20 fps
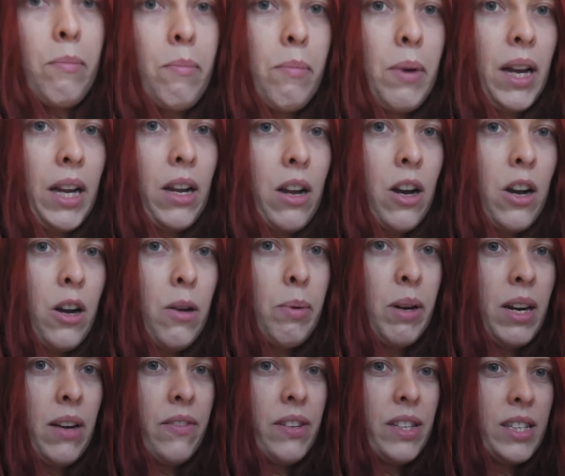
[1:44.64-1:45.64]

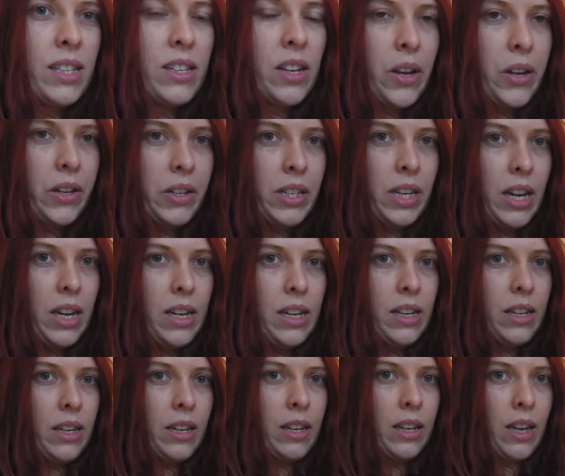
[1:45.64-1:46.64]
Bicarbonate of
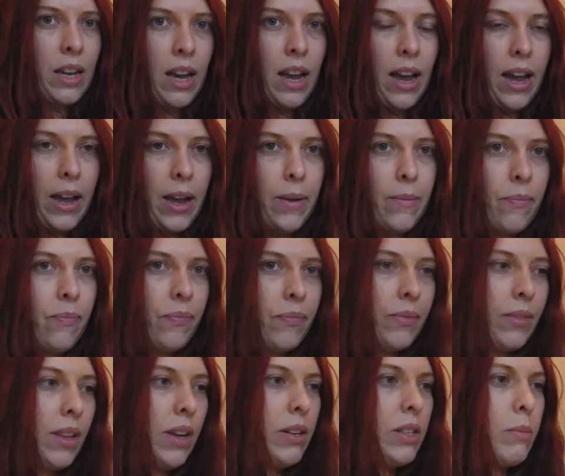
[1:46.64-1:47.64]
soda. I
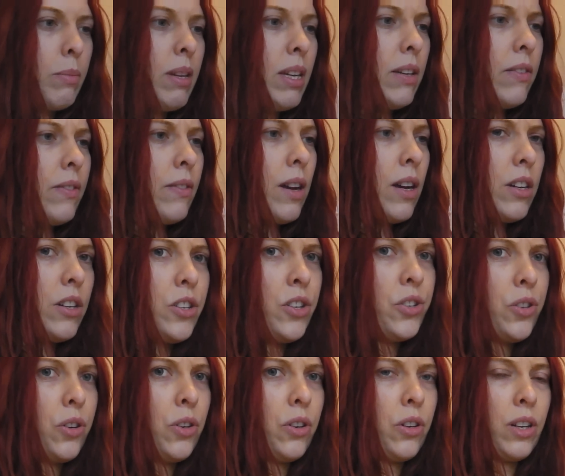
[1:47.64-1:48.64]
was a bit
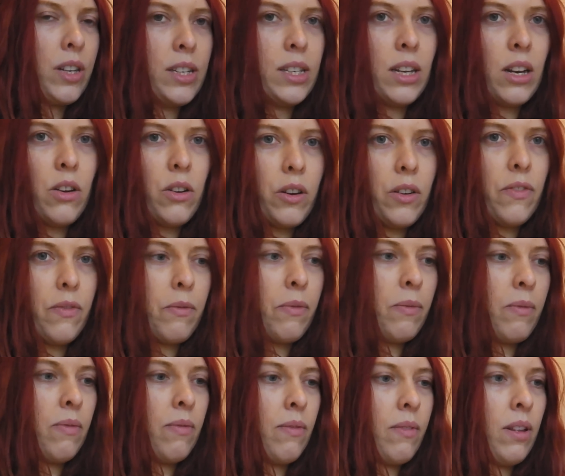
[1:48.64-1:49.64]
unsure because a lot of
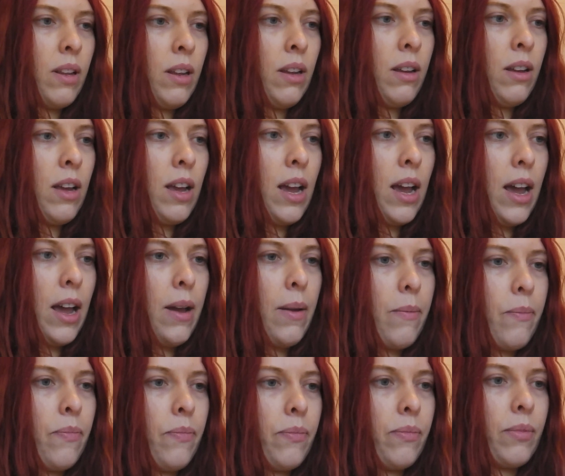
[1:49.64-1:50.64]

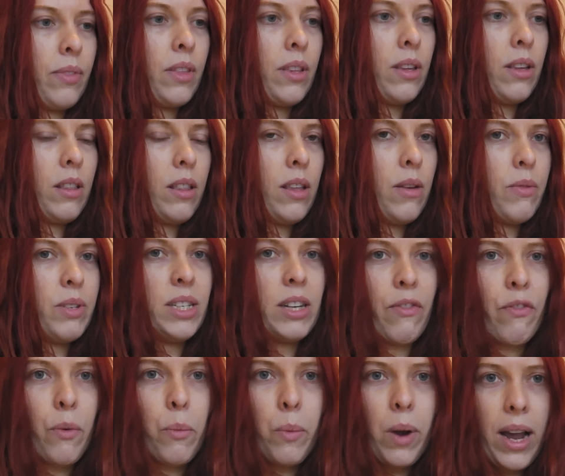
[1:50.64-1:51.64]
there was
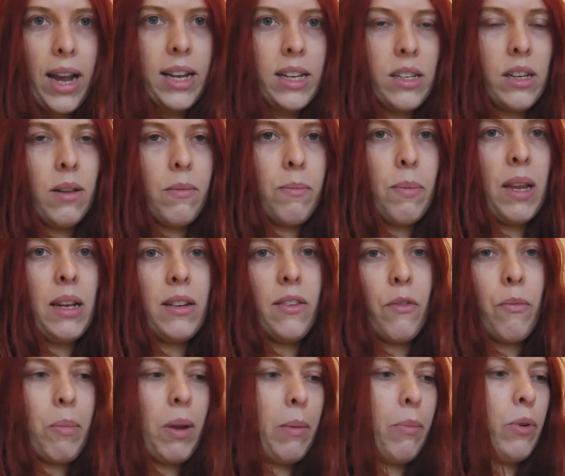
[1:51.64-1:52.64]
different ways.
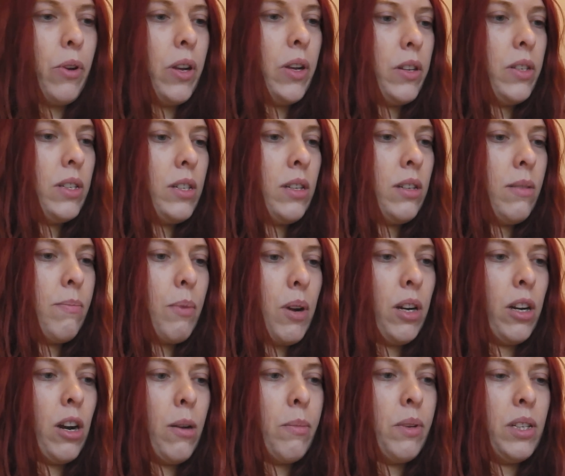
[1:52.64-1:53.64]
Different people used
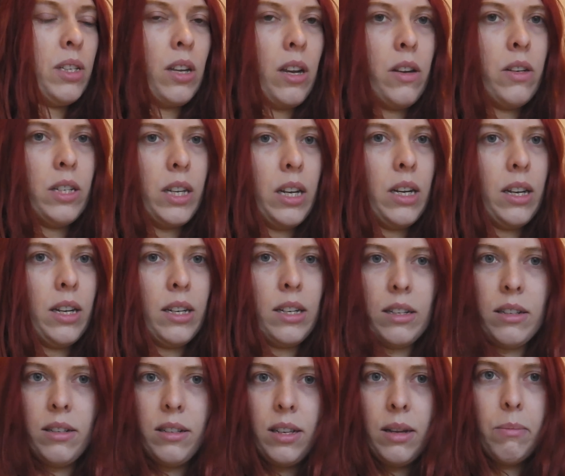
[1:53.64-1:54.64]
bicarbonate soda
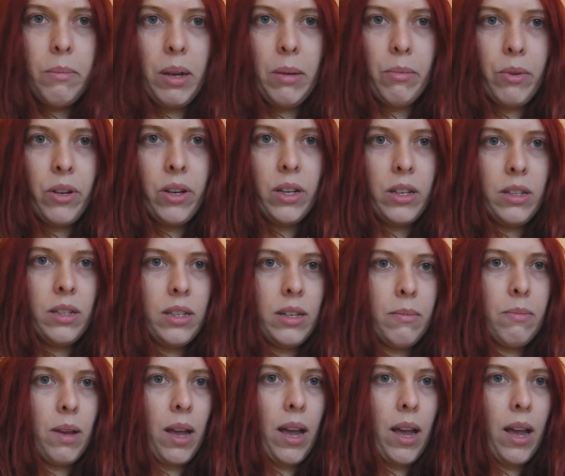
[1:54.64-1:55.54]
and some people used